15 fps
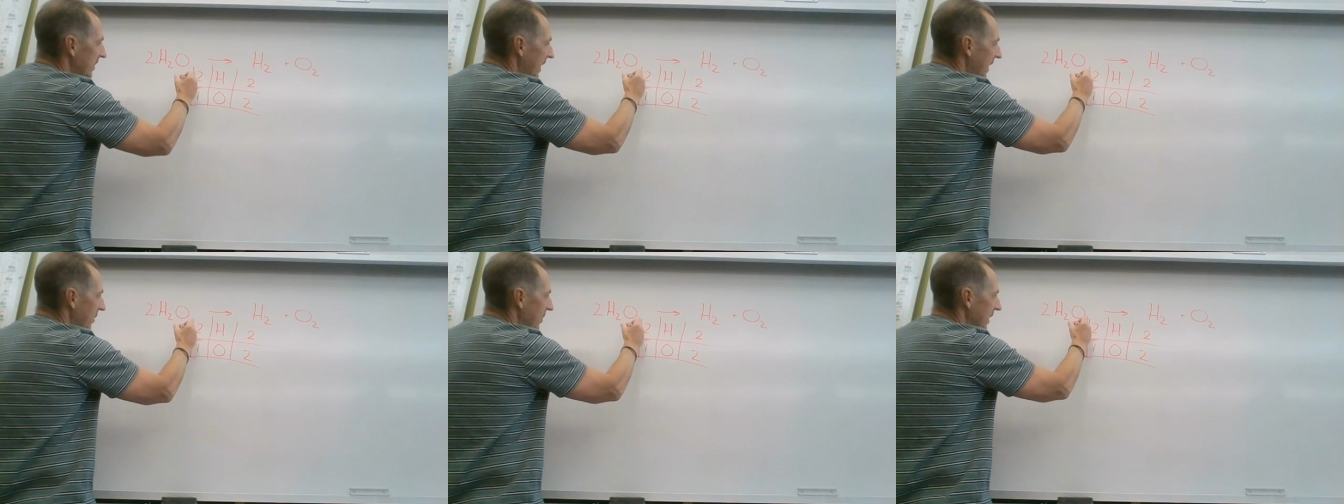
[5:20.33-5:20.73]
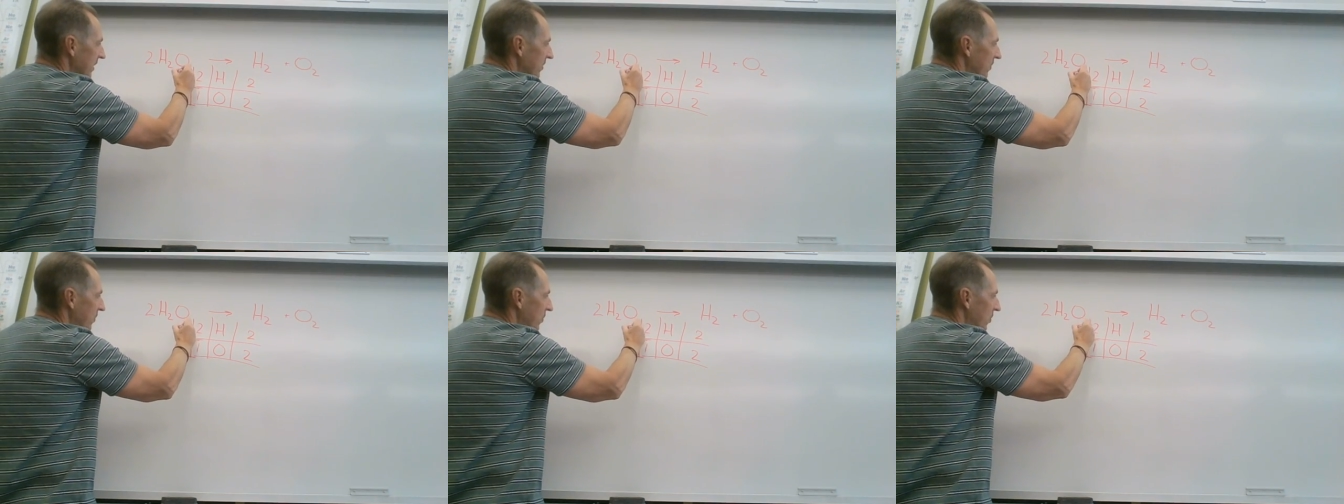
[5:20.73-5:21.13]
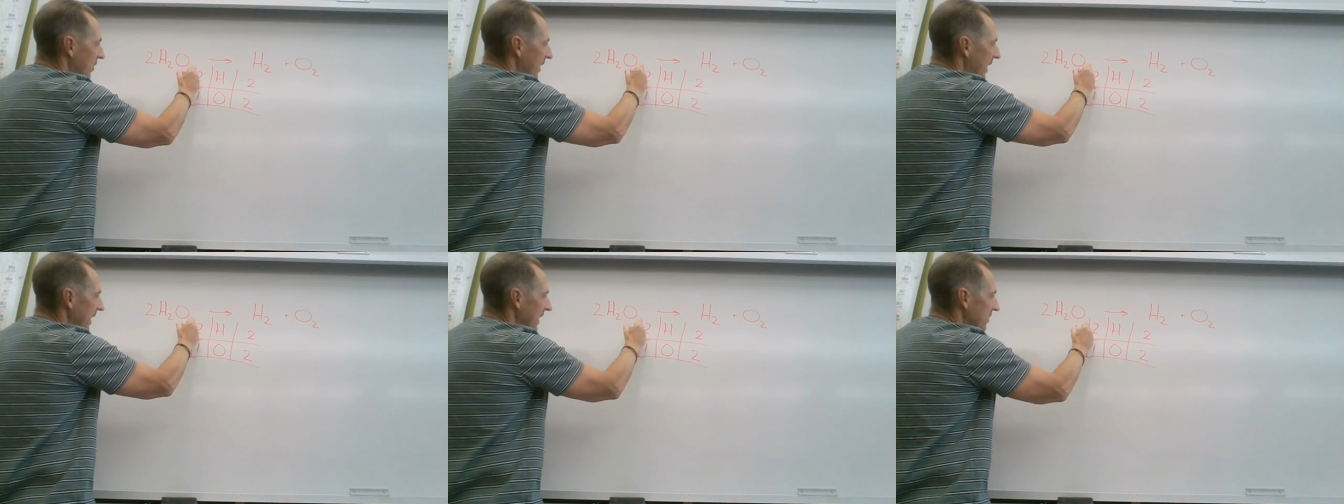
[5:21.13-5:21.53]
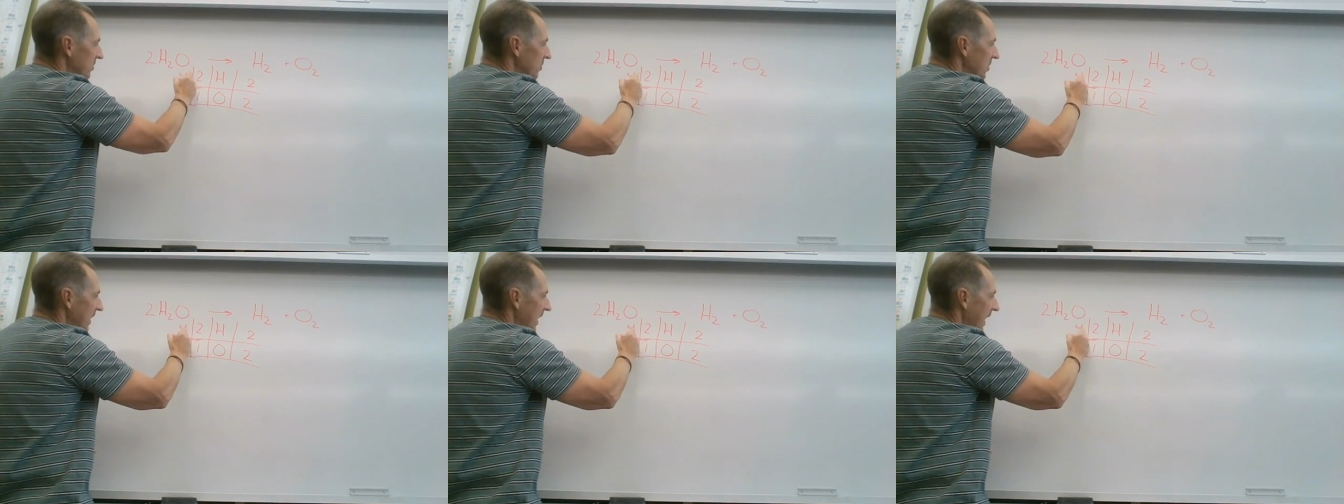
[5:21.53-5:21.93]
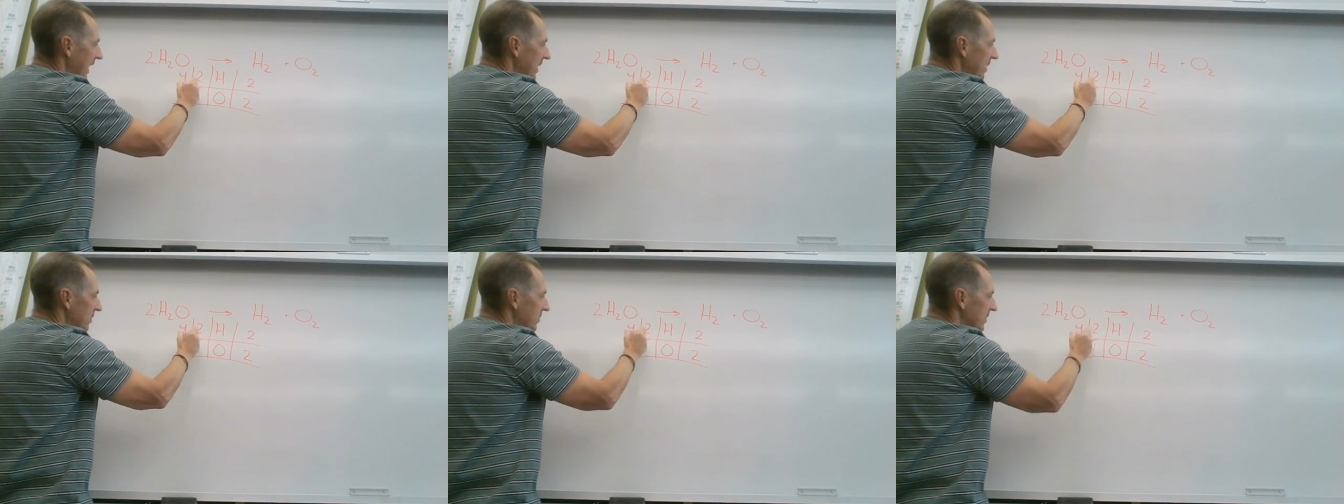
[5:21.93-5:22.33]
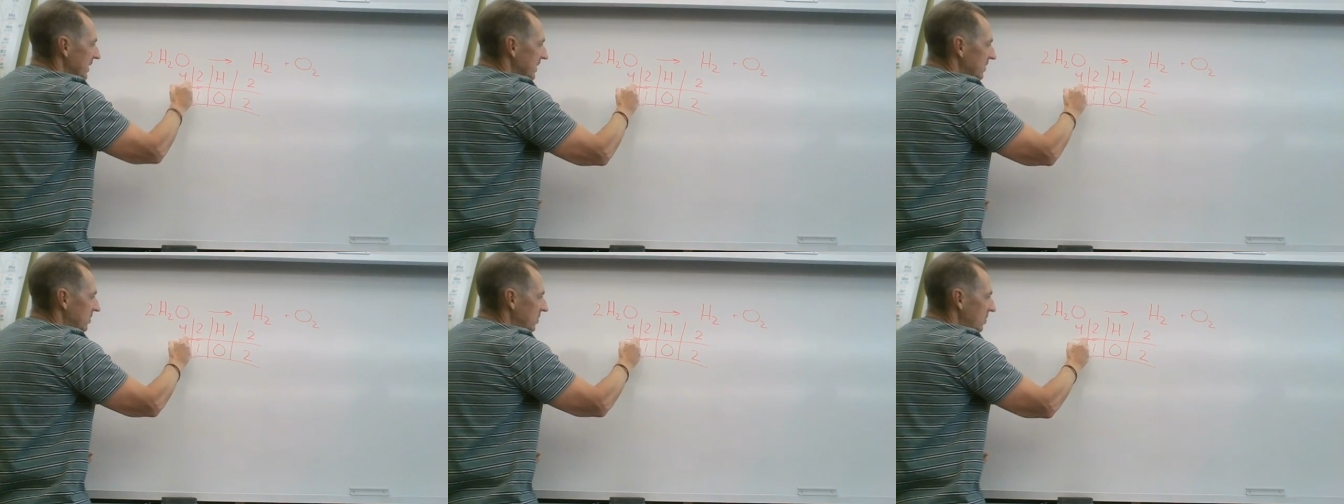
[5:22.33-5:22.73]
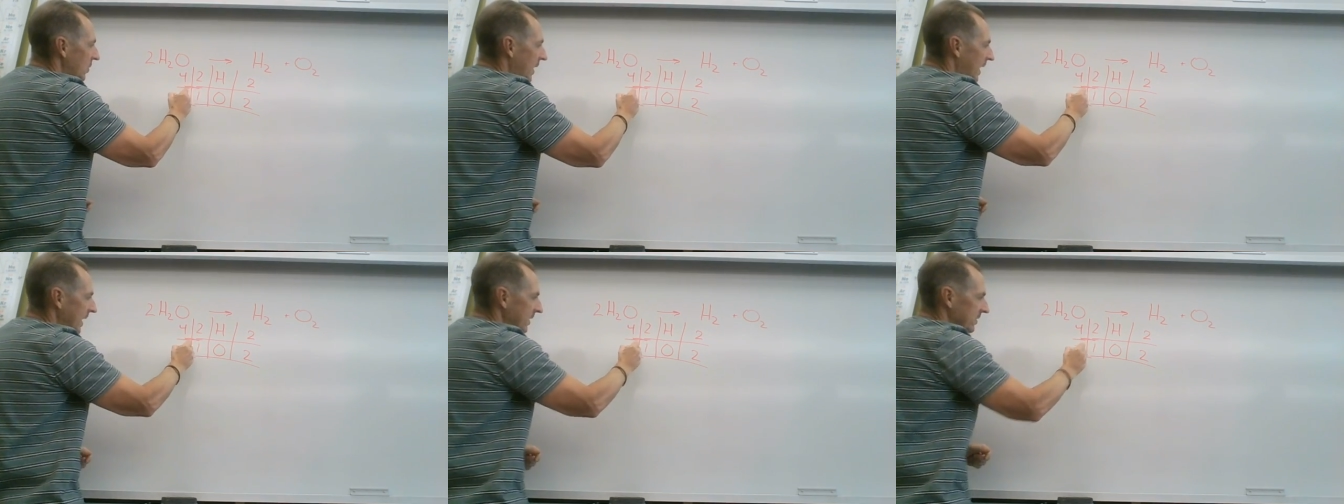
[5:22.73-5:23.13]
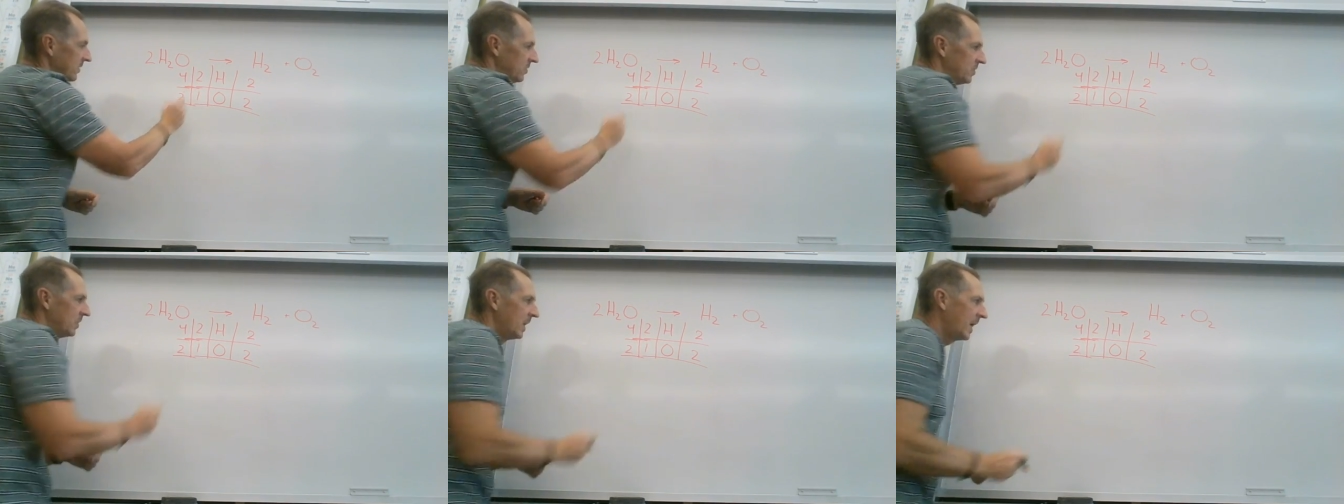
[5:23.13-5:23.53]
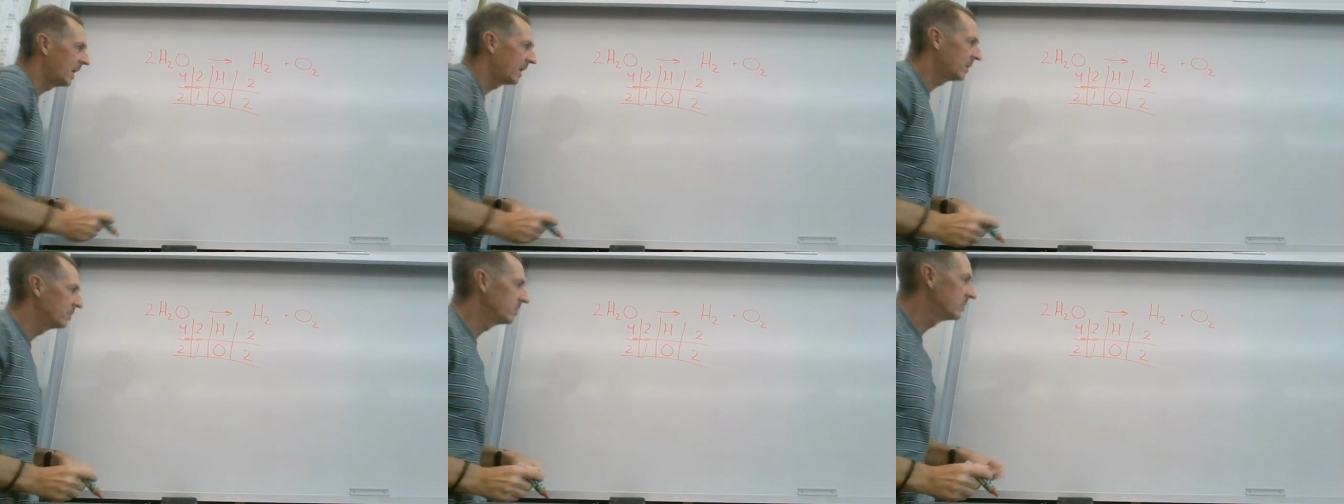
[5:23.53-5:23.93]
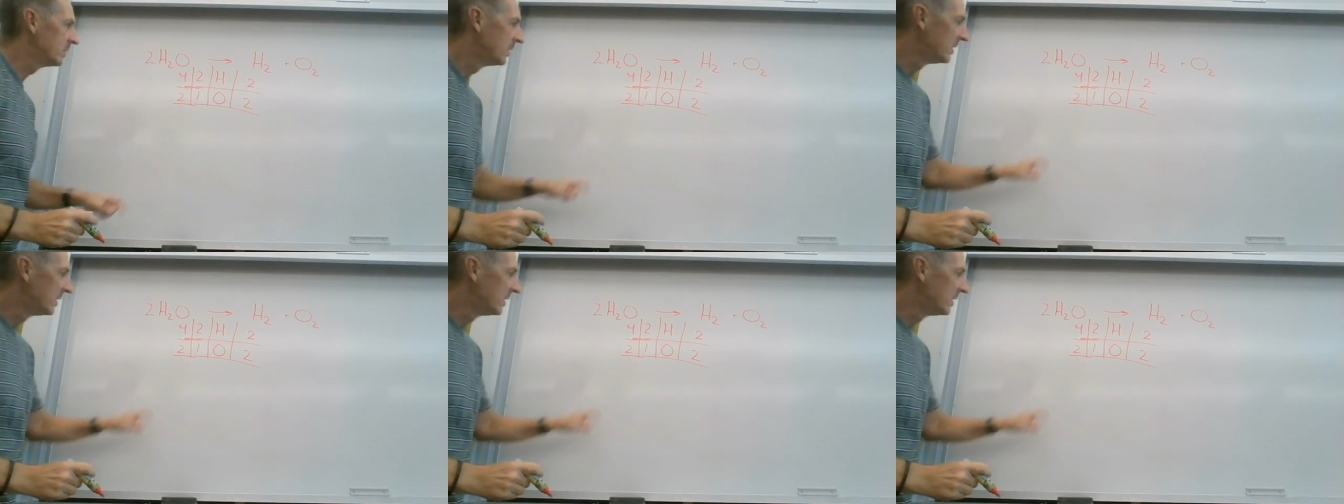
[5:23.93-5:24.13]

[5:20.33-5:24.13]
so that makes 4 hydrogen atoms and 2 oxygen atoms.